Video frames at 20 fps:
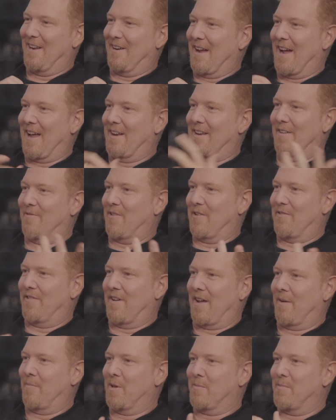had to have a
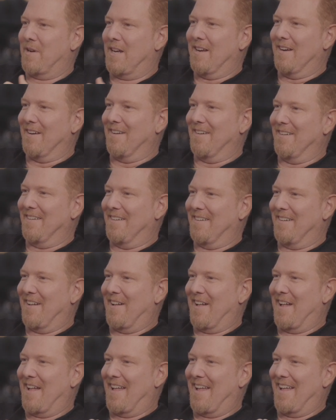family meeting.
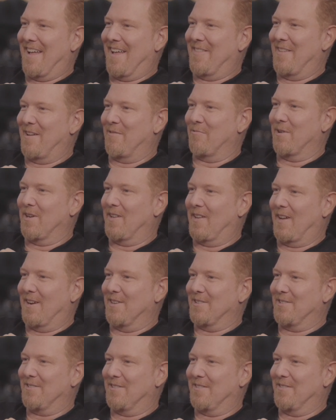And they
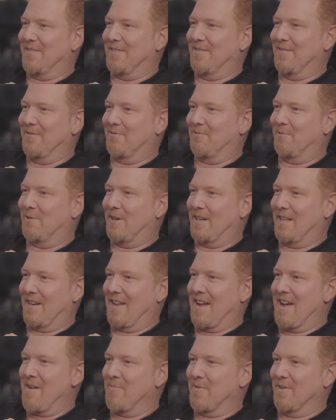realized what had
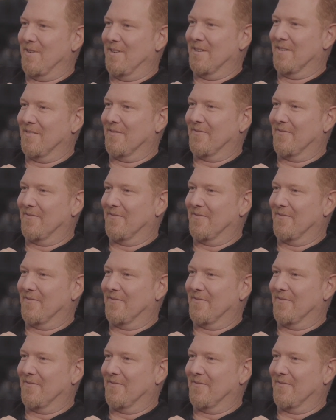happened.